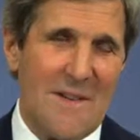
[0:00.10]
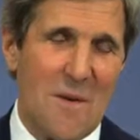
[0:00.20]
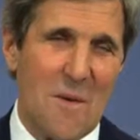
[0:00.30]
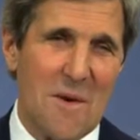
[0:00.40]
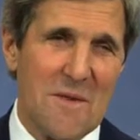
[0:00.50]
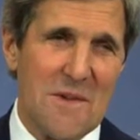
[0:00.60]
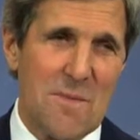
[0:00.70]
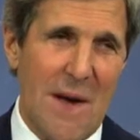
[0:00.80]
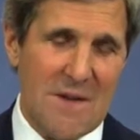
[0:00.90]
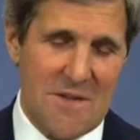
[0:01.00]
with
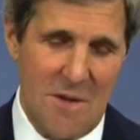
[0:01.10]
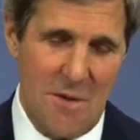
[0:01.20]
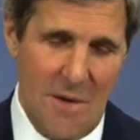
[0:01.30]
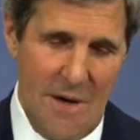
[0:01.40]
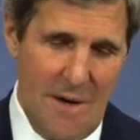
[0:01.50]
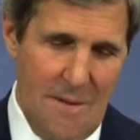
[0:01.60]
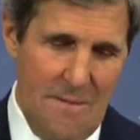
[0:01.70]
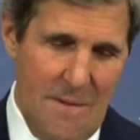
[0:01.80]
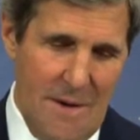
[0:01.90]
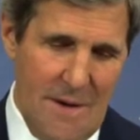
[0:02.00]
respect to uh,
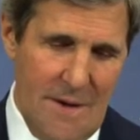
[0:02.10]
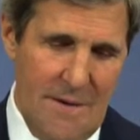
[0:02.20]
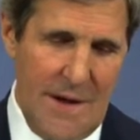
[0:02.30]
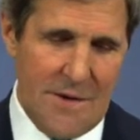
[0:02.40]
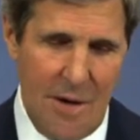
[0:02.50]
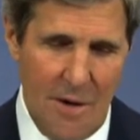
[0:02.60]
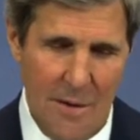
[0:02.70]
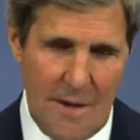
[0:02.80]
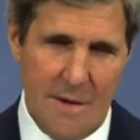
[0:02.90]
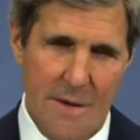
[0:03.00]
uh, NATO
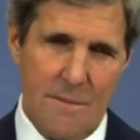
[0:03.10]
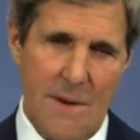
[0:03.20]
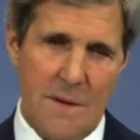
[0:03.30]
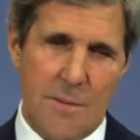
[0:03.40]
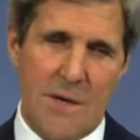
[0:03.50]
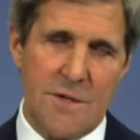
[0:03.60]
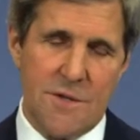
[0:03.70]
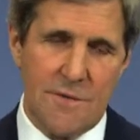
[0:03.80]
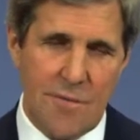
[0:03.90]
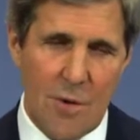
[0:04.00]
and the, and the
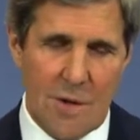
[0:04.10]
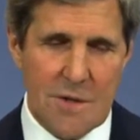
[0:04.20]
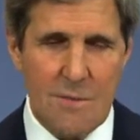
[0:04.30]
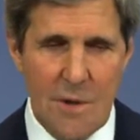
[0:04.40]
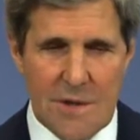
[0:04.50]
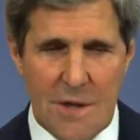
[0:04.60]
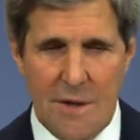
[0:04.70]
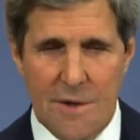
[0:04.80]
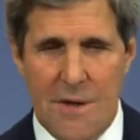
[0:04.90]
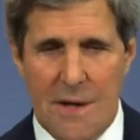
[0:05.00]
presence of force and what is it going
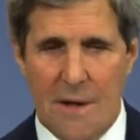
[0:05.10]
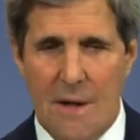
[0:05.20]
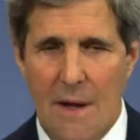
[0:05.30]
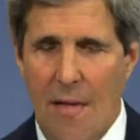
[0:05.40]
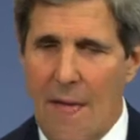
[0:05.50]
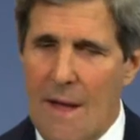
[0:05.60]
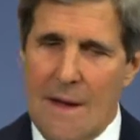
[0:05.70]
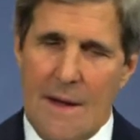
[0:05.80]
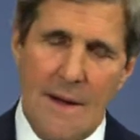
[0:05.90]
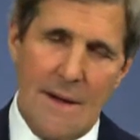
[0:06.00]
to take,
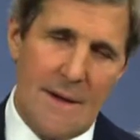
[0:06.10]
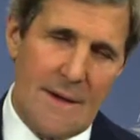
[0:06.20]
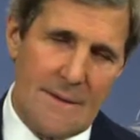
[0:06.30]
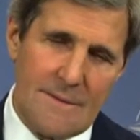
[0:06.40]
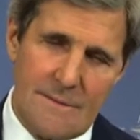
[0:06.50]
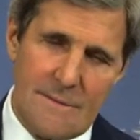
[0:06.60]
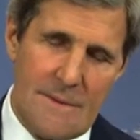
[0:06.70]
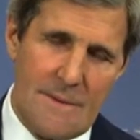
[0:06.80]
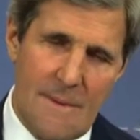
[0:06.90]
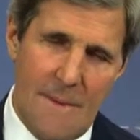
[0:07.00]
uh,
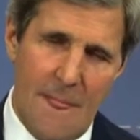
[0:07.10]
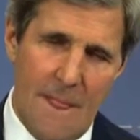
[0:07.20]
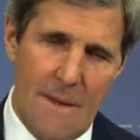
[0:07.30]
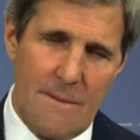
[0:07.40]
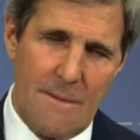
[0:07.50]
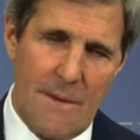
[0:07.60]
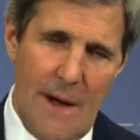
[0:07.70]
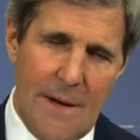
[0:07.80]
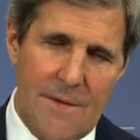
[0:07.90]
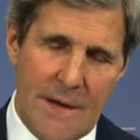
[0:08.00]

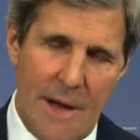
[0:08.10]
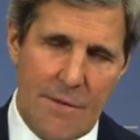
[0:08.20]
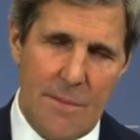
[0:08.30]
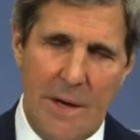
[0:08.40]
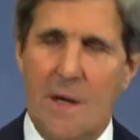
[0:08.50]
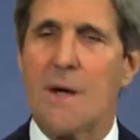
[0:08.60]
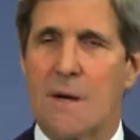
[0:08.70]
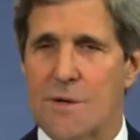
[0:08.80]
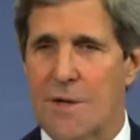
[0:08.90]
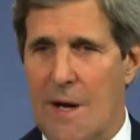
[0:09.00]
I think everybody
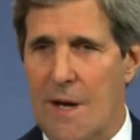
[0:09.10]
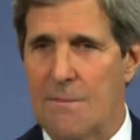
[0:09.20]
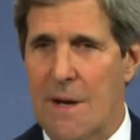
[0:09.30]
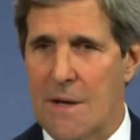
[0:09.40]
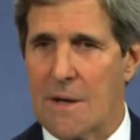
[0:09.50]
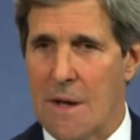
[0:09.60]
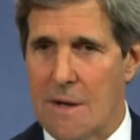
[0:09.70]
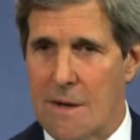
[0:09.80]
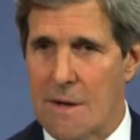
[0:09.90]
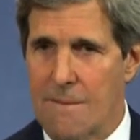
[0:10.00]
here today made it
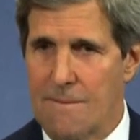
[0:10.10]
clear